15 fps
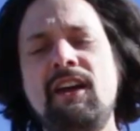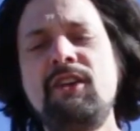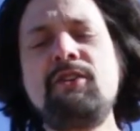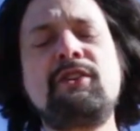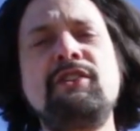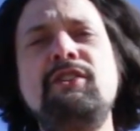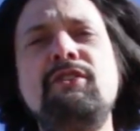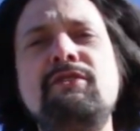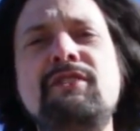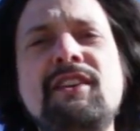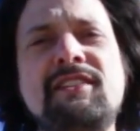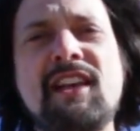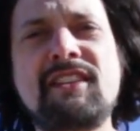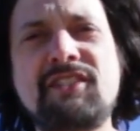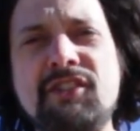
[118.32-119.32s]
You could use
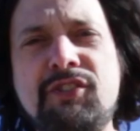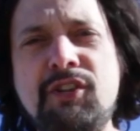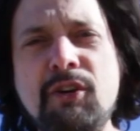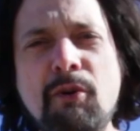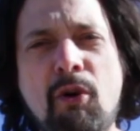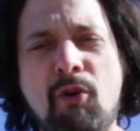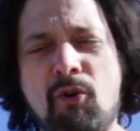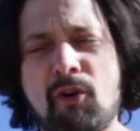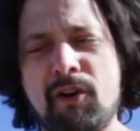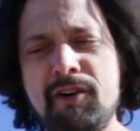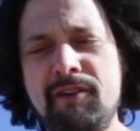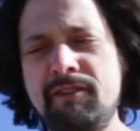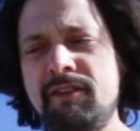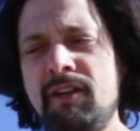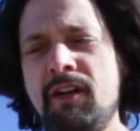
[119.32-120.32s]
this as a
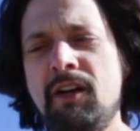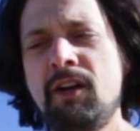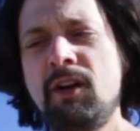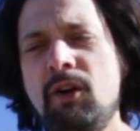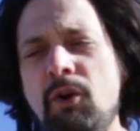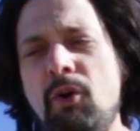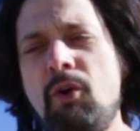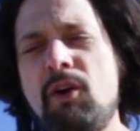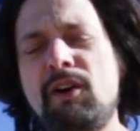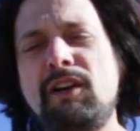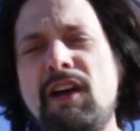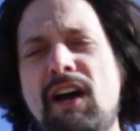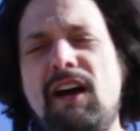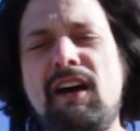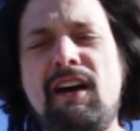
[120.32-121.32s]
shoehorn or
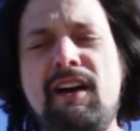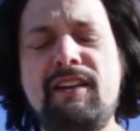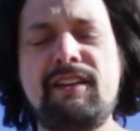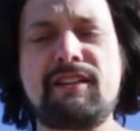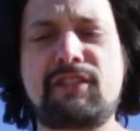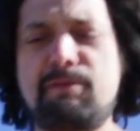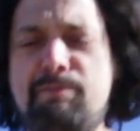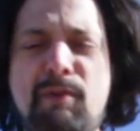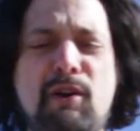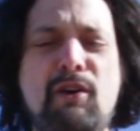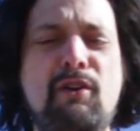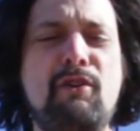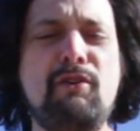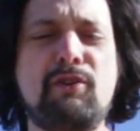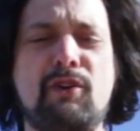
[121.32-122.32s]
uh, a
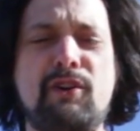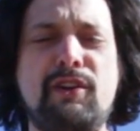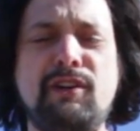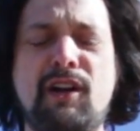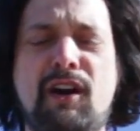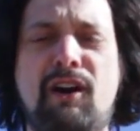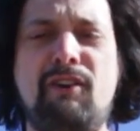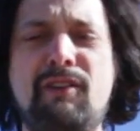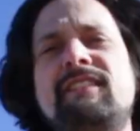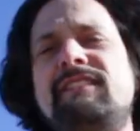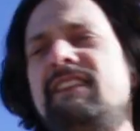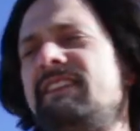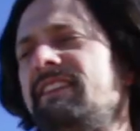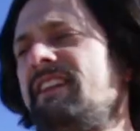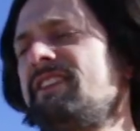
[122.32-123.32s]
spoon or, you know,
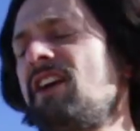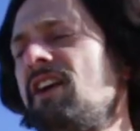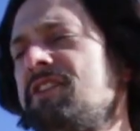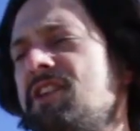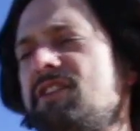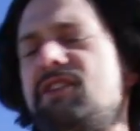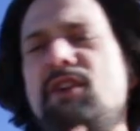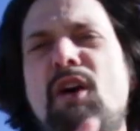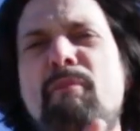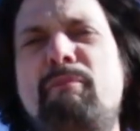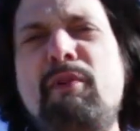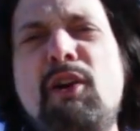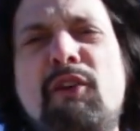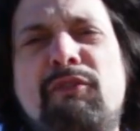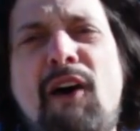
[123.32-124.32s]
th these aren't just, you know,
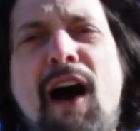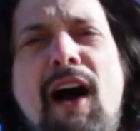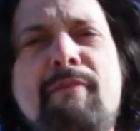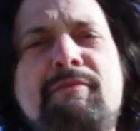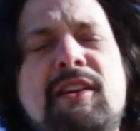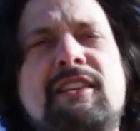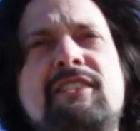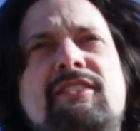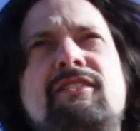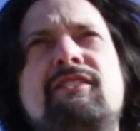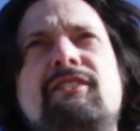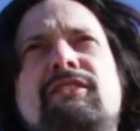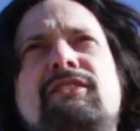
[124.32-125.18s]
beautiful objects. They're,